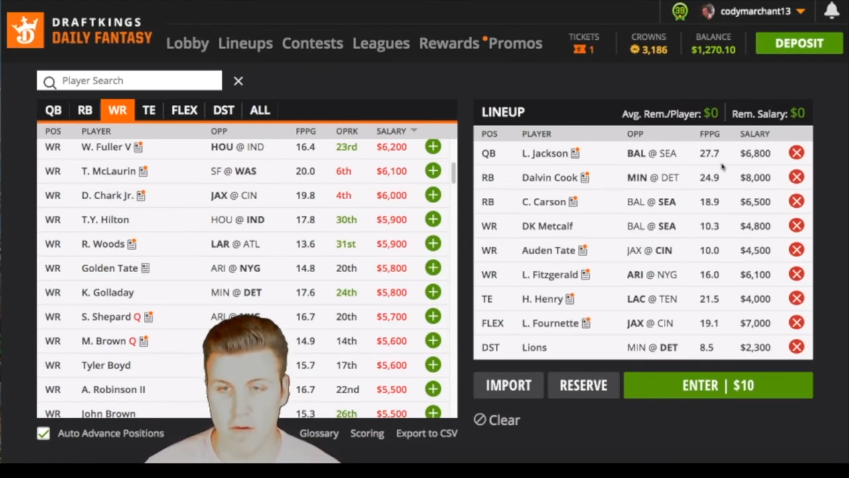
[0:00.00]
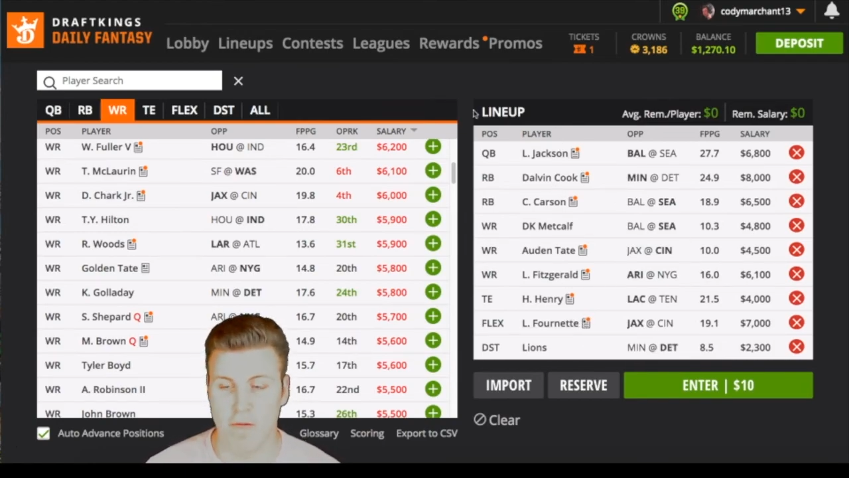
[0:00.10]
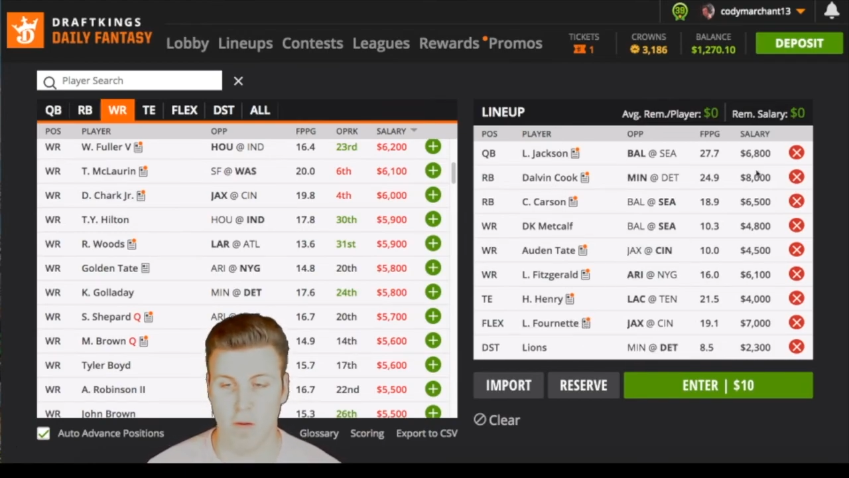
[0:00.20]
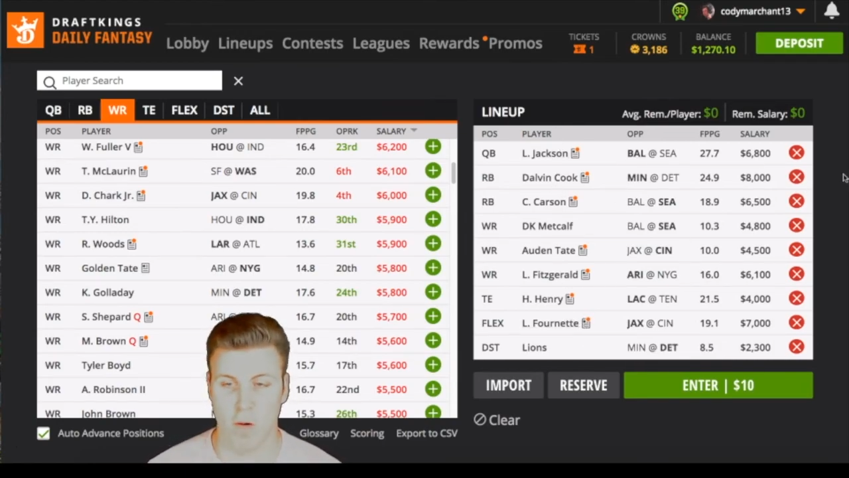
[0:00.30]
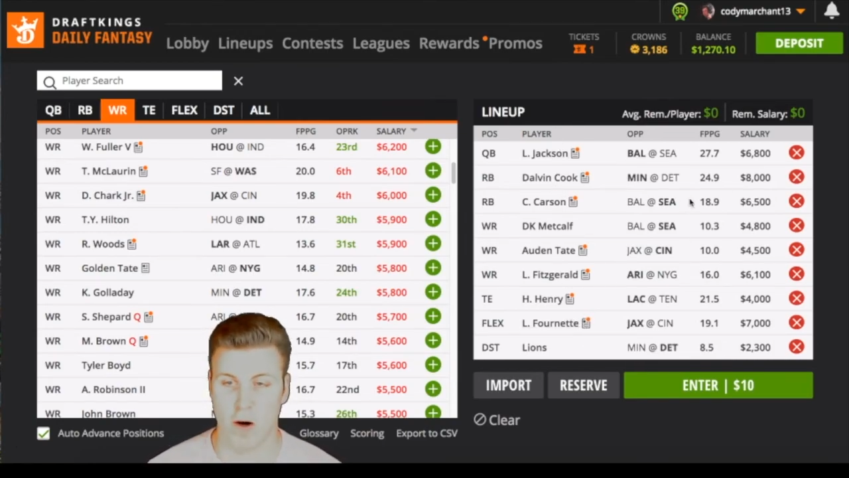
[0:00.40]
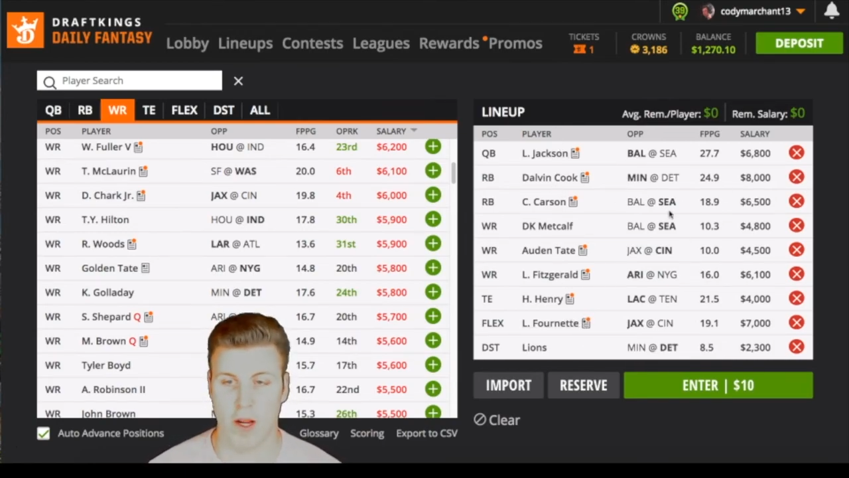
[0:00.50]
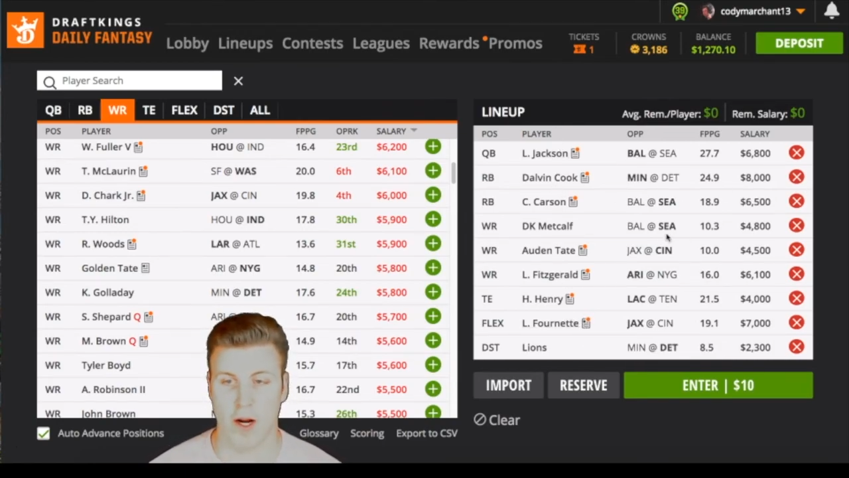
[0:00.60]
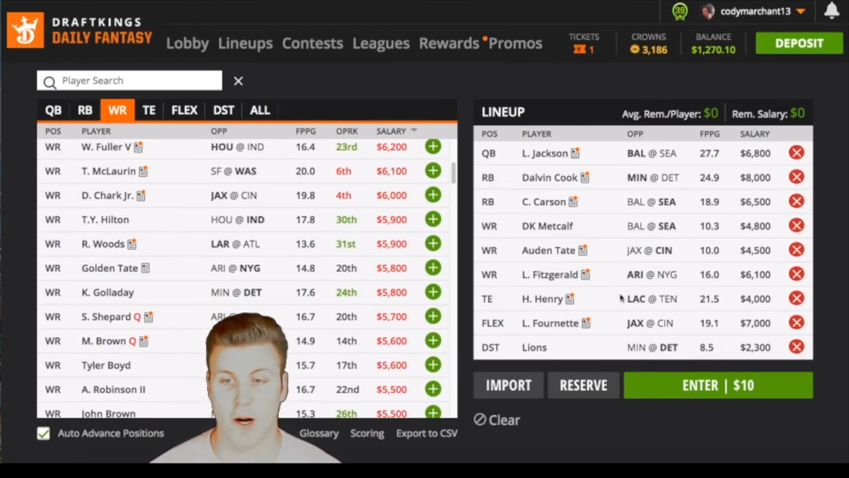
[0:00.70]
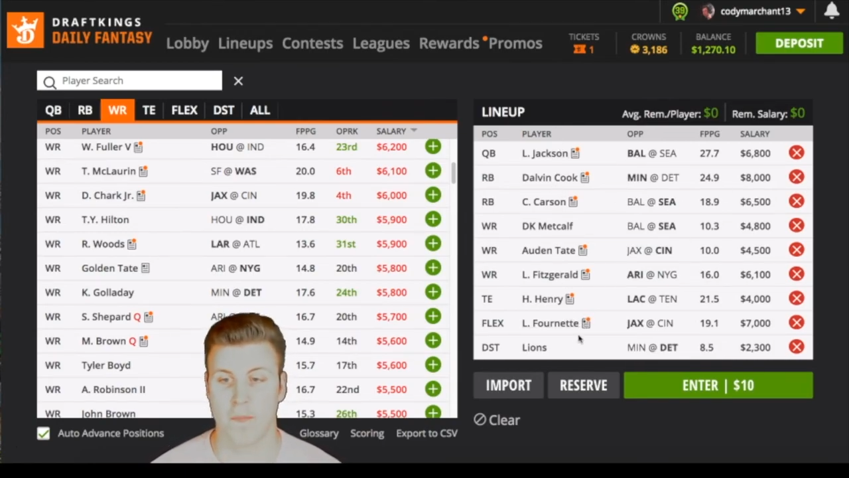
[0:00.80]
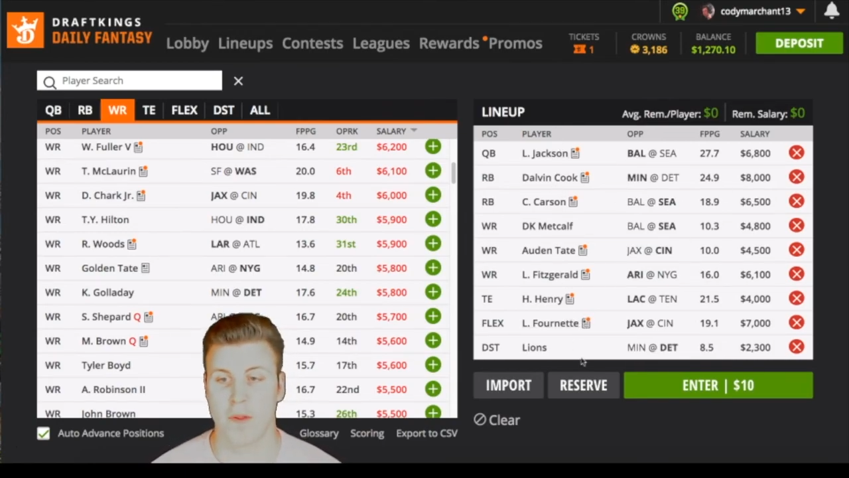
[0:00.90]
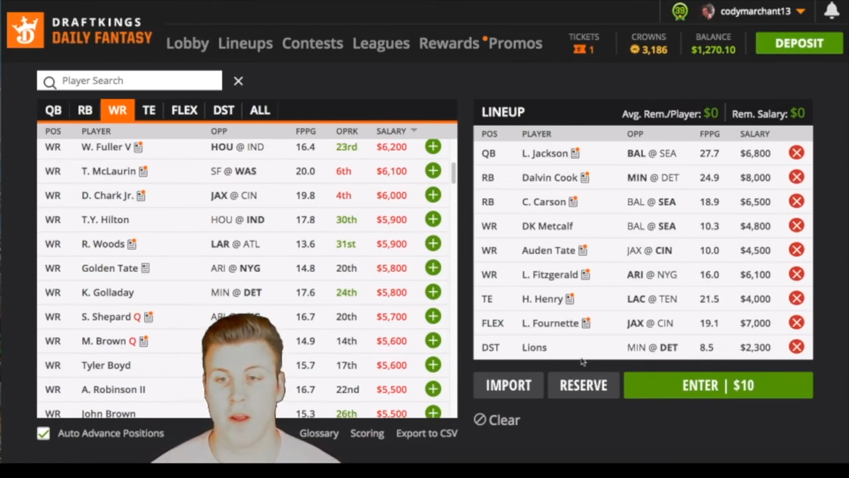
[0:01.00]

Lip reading: of floor here